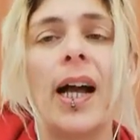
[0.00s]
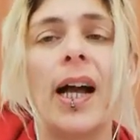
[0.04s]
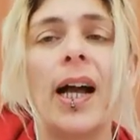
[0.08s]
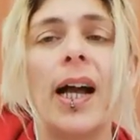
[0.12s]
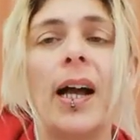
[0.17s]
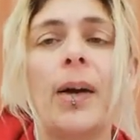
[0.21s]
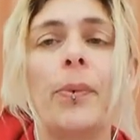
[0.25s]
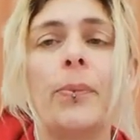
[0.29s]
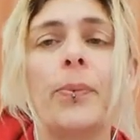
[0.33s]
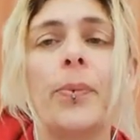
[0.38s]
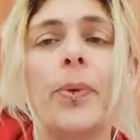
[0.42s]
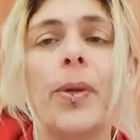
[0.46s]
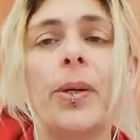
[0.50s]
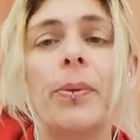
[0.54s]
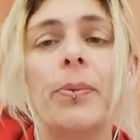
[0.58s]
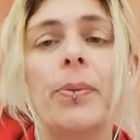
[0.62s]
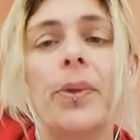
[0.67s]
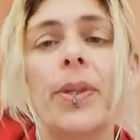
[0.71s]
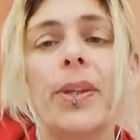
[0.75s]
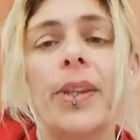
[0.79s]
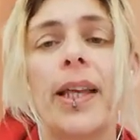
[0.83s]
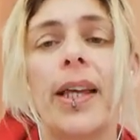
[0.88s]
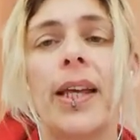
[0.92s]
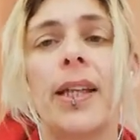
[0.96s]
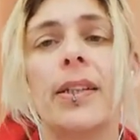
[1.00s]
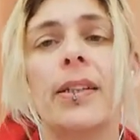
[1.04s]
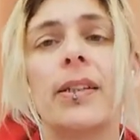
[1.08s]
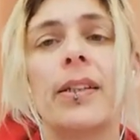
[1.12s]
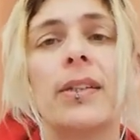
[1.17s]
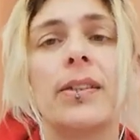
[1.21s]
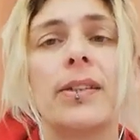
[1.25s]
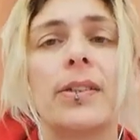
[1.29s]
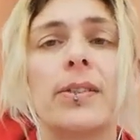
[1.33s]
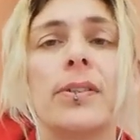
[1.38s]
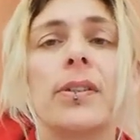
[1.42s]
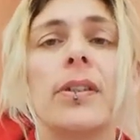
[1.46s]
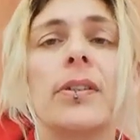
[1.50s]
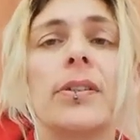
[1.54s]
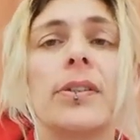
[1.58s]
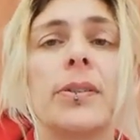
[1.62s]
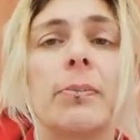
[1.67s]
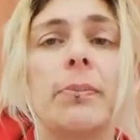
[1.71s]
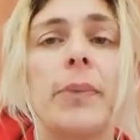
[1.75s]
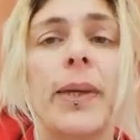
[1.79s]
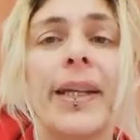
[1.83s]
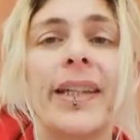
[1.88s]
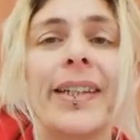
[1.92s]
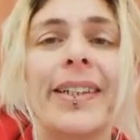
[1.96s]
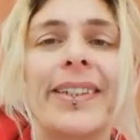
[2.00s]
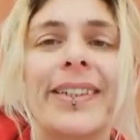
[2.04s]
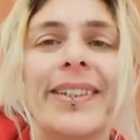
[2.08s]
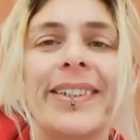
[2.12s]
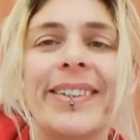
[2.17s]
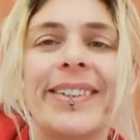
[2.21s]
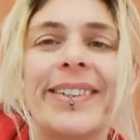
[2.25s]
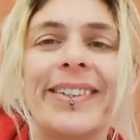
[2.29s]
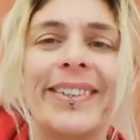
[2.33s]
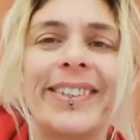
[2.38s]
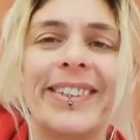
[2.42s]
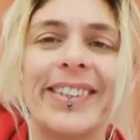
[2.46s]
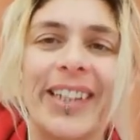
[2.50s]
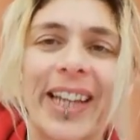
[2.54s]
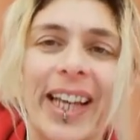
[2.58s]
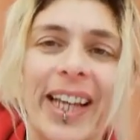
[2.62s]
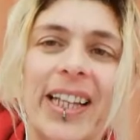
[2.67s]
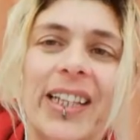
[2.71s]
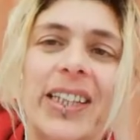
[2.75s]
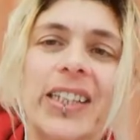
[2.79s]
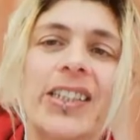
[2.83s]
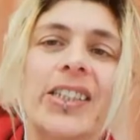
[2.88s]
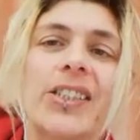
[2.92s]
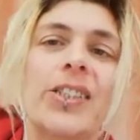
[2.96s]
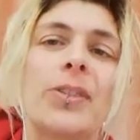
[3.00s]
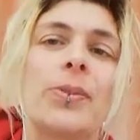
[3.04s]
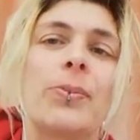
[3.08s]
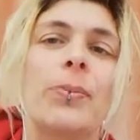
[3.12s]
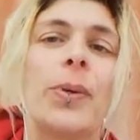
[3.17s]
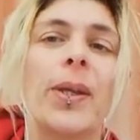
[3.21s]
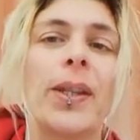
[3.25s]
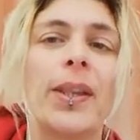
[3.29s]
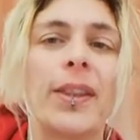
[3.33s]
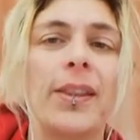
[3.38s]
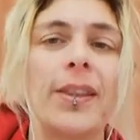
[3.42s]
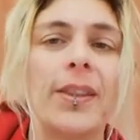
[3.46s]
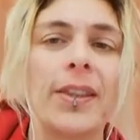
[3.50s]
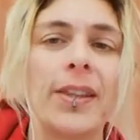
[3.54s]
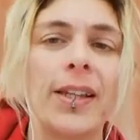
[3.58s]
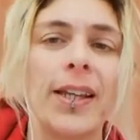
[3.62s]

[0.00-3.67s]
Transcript: and we will then start to make changes with